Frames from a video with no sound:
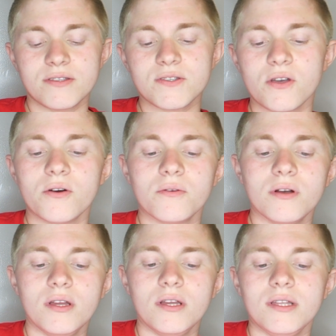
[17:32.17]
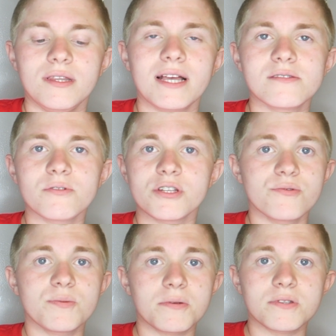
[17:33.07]
So that's where she
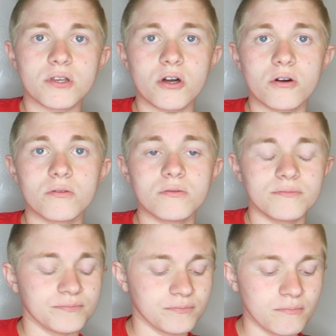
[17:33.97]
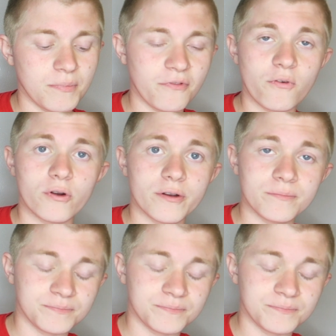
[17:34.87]
was supposed to go before.